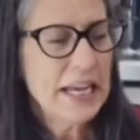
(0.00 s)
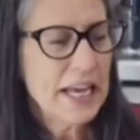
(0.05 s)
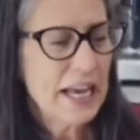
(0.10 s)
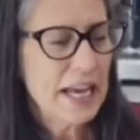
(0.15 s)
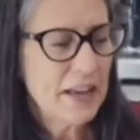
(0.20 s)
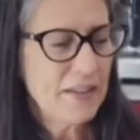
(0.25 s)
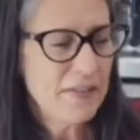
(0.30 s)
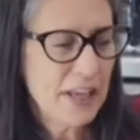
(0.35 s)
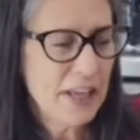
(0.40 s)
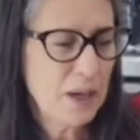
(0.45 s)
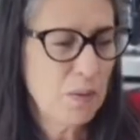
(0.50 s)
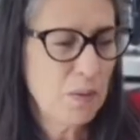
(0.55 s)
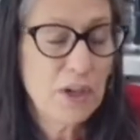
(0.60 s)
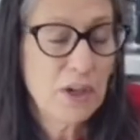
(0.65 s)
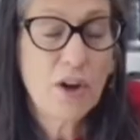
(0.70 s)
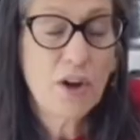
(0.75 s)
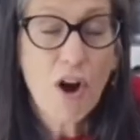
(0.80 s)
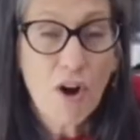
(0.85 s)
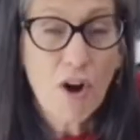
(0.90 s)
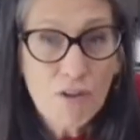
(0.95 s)
And then when
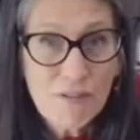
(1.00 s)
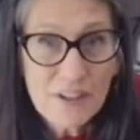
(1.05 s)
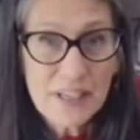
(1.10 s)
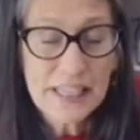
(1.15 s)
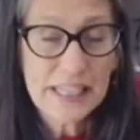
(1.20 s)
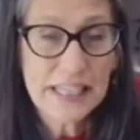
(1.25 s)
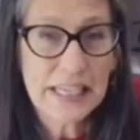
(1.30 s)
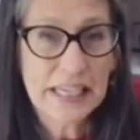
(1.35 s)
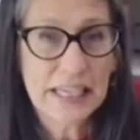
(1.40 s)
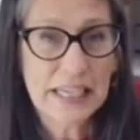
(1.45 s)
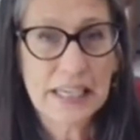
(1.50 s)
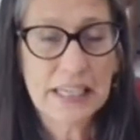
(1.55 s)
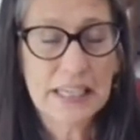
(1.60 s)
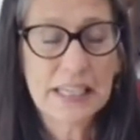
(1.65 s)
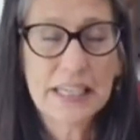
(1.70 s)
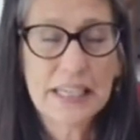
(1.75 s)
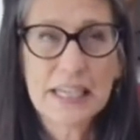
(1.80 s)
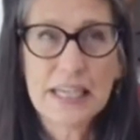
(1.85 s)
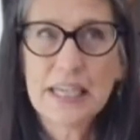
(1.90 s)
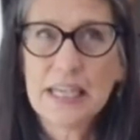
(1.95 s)
COVID hit,
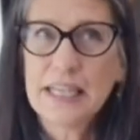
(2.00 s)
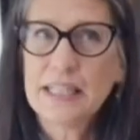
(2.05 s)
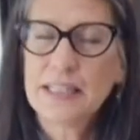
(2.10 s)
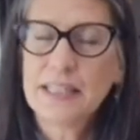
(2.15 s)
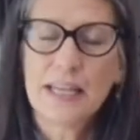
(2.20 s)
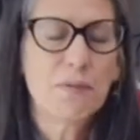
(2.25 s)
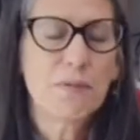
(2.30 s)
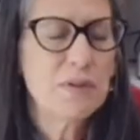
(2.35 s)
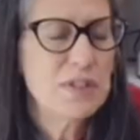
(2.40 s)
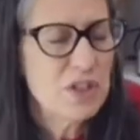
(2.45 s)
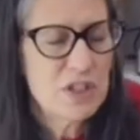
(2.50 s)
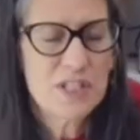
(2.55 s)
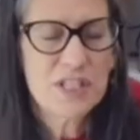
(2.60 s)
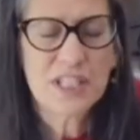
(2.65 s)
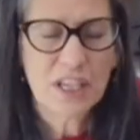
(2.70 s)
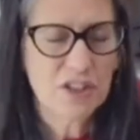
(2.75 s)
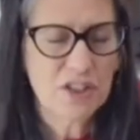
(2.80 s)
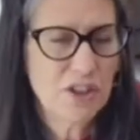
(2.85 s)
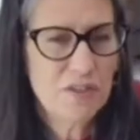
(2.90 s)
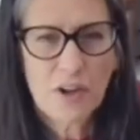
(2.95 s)
it was just
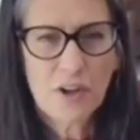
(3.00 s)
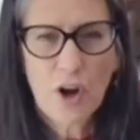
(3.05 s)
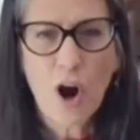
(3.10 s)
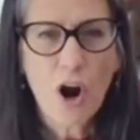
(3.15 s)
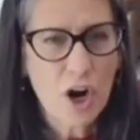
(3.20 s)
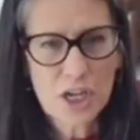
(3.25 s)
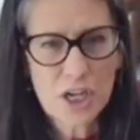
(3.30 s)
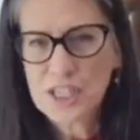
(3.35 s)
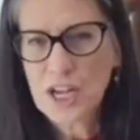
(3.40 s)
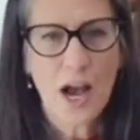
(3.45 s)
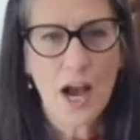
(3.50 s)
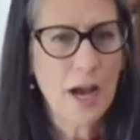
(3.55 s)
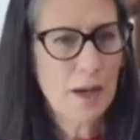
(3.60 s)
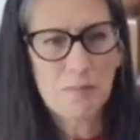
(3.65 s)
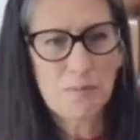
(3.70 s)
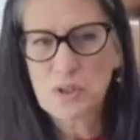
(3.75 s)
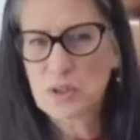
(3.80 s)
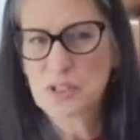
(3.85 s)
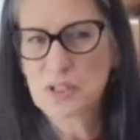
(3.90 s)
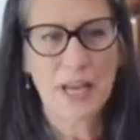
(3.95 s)
such a hard time
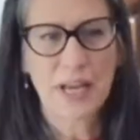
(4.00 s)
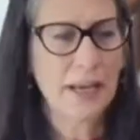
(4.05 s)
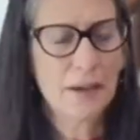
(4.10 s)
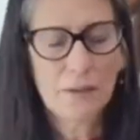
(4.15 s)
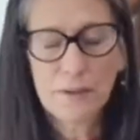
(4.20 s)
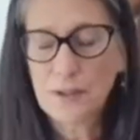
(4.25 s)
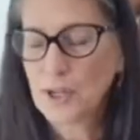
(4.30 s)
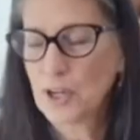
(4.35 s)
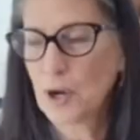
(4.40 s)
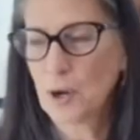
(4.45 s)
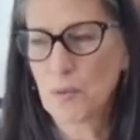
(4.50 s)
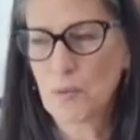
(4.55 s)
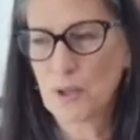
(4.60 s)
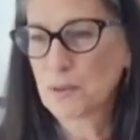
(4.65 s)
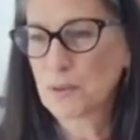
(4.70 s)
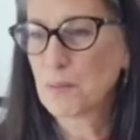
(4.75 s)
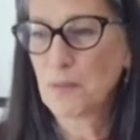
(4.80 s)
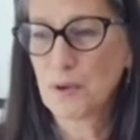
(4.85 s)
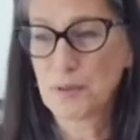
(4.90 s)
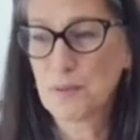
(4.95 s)
just like you know with
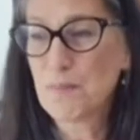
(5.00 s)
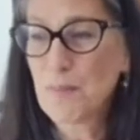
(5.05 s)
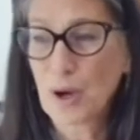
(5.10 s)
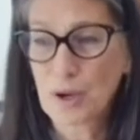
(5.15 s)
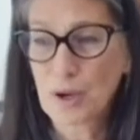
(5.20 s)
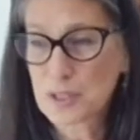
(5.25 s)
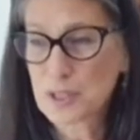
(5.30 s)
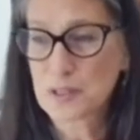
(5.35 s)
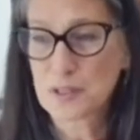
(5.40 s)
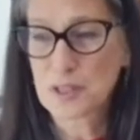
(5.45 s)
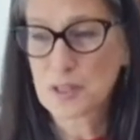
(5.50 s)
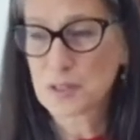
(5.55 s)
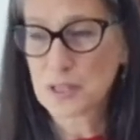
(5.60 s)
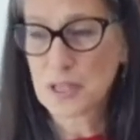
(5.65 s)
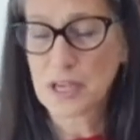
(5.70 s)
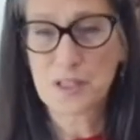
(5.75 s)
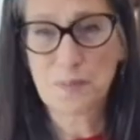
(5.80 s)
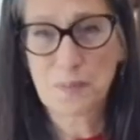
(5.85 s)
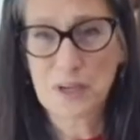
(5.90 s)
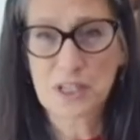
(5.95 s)
with most
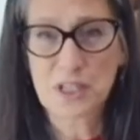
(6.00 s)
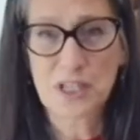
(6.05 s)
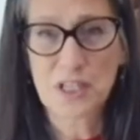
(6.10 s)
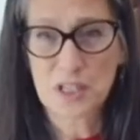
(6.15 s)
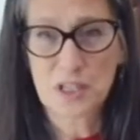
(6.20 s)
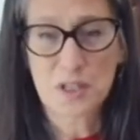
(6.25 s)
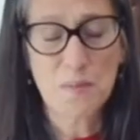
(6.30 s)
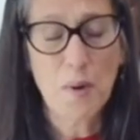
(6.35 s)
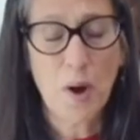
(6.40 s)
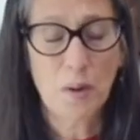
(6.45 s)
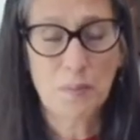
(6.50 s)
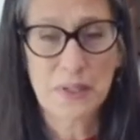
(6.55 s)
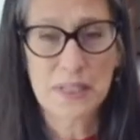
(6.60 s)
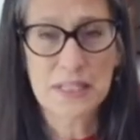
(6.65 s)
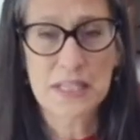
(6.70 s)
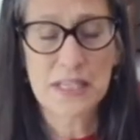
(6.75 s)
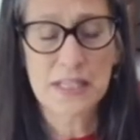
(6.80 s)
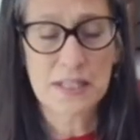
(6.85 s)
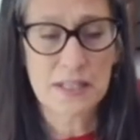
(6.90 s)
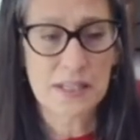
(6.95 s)
especially small
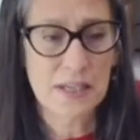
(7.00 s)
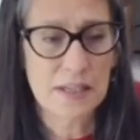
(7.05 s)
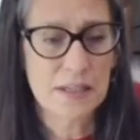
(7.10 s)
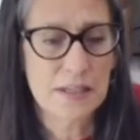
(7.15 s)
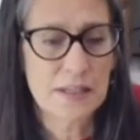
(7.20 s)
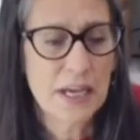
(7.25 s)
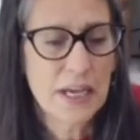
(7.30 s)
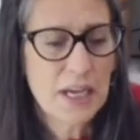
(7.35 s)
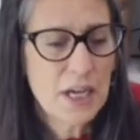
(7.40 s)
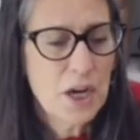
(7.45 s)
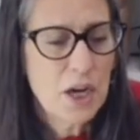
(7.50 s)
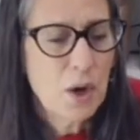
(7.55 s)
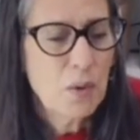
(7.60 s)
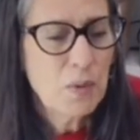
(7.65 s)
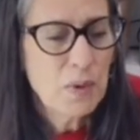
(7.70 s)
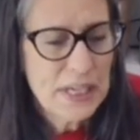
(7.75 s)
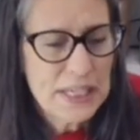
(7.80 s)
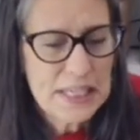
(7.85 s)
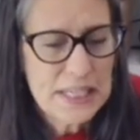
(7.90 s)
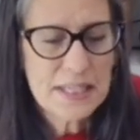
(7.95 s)
businesses
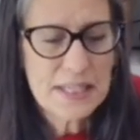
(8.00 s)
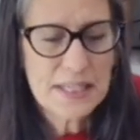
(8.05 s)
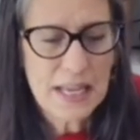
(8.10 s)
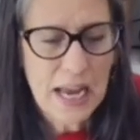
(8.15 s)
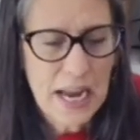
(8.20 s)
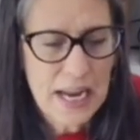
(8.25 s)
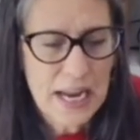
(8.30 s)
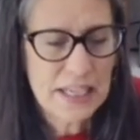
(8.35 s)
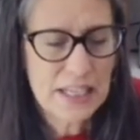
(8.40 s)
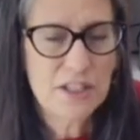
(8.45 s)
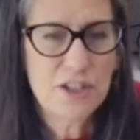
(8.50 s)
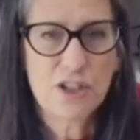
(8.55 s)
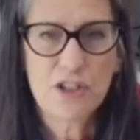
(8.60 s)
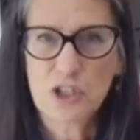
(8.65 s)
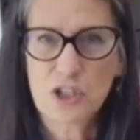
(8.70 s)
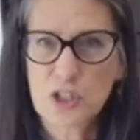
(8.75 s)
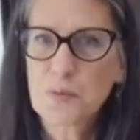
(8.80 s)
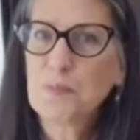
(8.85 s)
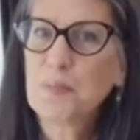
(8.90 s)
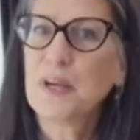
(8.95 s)
we decided to
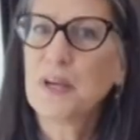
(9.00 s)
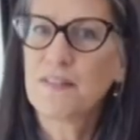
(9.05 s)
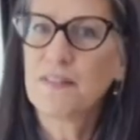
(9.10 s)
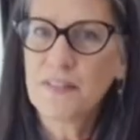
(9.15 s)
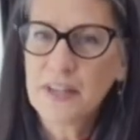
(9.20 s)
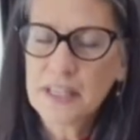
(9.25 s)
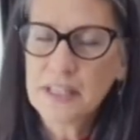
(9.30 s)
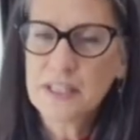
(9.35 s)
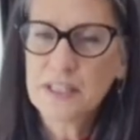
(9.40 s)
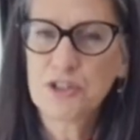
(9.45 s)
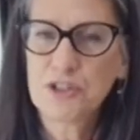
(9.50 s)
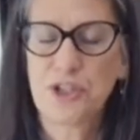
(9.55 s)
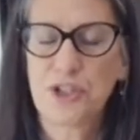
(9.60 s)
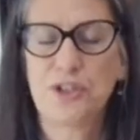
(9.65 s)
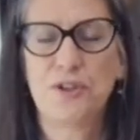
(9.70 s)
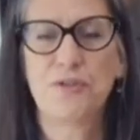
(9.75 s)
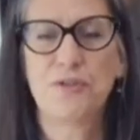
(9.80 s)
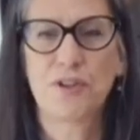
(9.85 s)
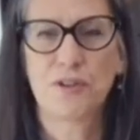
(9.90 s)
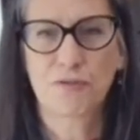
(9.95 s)
just pivot
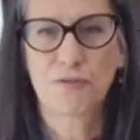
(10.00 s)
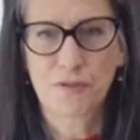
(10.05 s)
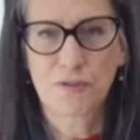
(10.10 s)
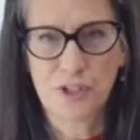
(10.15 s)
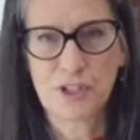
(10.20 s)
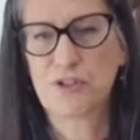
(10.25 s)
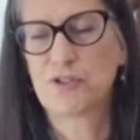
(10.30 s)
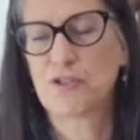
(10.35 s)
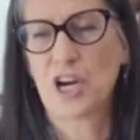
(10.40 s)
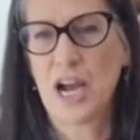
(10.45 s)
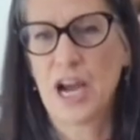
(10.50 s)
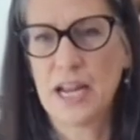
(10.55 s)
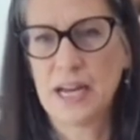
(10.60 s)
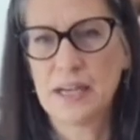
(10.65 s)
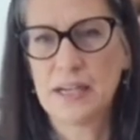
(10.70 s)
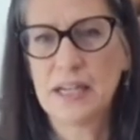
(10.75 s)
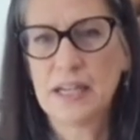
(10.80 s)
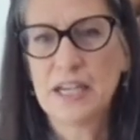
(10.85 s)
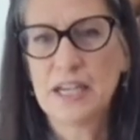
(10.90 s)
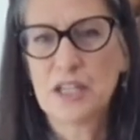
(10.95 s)
to the freeze dried
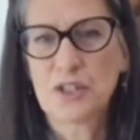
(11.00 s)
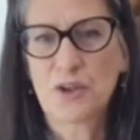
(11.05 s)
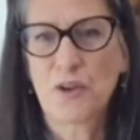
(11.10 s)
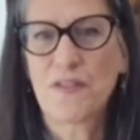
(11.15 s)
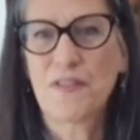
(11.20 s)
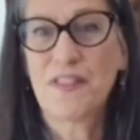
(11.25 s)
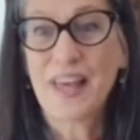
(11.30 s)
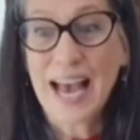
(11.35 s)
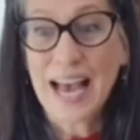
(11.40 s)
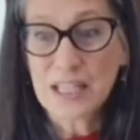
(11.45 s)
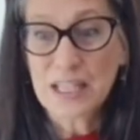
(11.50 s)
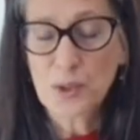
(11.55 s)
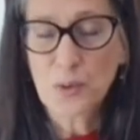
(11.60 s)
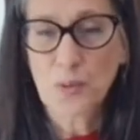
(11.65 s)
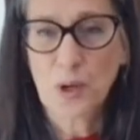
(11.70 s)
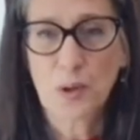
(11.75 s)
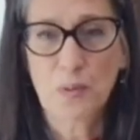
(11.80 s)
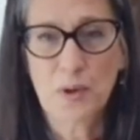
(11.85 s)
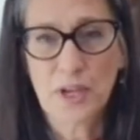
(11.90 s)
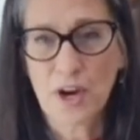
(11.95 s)
so that's
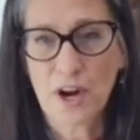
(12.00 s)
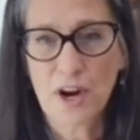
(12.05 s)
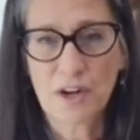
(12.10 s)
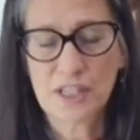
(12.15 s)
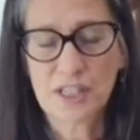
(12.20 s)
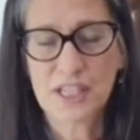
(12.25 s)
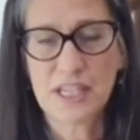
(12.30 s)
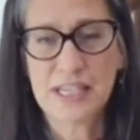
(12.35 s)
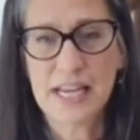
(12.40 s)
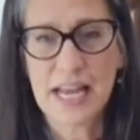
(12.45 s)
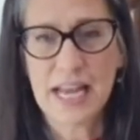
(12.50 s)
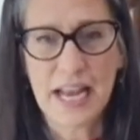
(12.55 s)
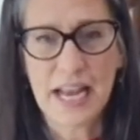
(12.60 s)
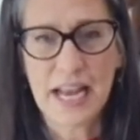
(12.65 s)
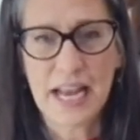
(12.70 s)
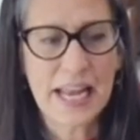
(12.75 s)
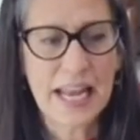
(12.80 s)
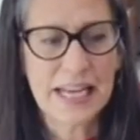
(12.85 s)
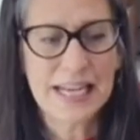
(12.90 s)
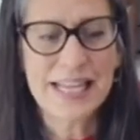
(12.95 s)
where we are
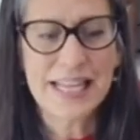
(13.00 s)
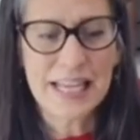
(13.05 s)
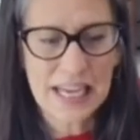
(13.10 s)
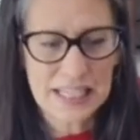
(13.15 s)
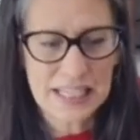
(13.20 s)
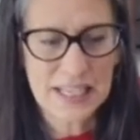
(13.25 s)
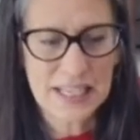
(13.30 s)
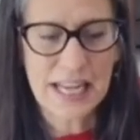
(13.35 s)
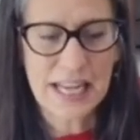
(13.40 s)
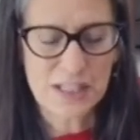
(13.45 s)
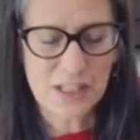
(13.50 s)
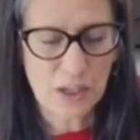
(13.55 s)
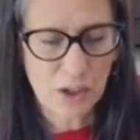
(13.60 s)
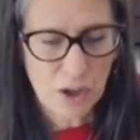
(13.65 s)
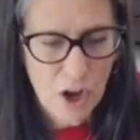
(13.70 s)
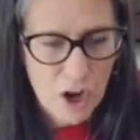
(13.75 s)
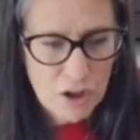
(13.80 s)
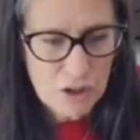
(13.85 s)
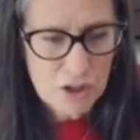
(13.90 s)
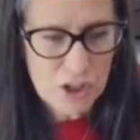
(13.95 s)
today and yes it has a
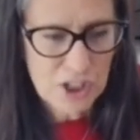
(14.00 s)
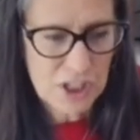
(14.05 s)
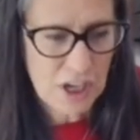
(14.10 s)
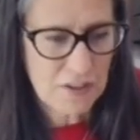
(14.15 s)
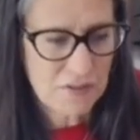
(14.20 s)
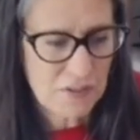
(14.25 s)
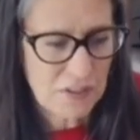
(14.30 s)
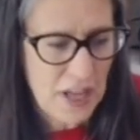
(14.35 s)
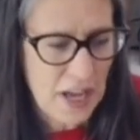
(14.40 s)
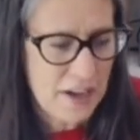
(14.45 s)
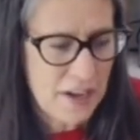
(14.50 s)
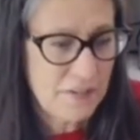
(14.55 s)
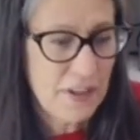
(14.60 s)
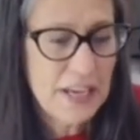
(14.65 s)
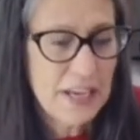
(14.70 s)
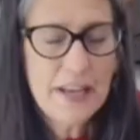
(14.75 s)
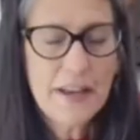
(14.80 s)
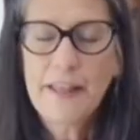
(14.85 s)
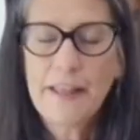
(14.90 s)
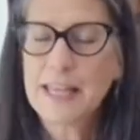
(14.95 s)
longer shelf life
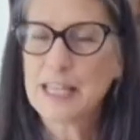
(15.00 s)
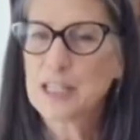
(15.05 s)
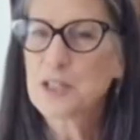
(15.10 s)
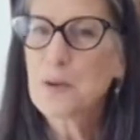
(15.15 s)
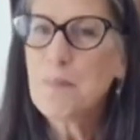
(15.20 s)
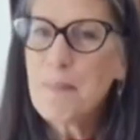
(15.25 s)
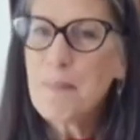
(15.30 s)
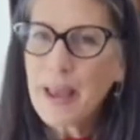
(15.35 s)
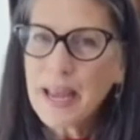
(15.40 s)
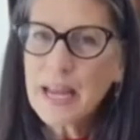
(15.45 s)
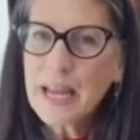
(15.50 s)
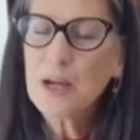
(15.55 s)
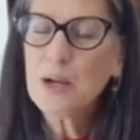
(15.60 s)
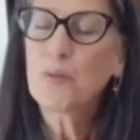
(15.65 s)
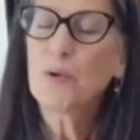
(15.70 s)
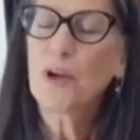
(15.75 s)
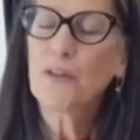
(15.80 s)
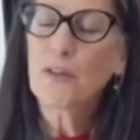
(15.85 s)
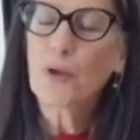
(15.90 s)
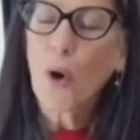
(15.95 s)
it's made
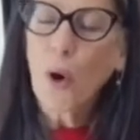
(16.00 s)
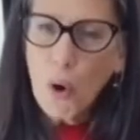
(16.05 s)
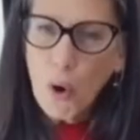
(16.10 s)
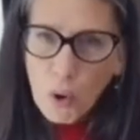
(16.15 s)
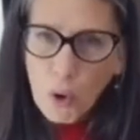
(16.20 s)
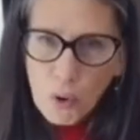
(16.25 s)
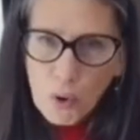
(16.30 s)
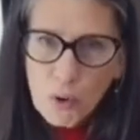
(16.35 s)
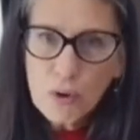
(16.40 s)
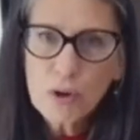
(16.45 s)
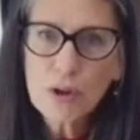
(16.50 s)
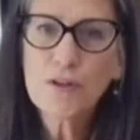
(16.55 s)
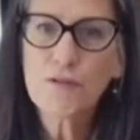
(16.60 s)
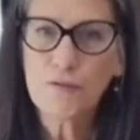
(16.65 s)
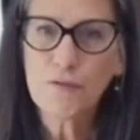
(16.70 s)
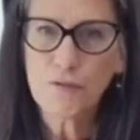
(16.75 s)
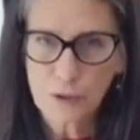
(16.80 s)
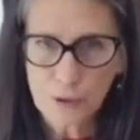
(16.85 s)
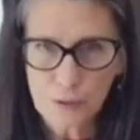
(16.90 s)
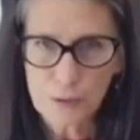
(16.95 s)
with whole
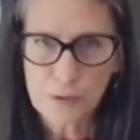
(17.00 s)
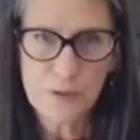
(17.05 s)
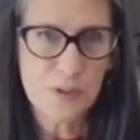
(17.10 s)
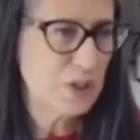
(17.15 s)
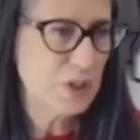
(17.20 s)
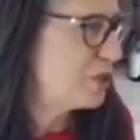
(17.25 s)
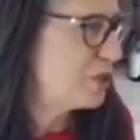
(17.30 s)
foods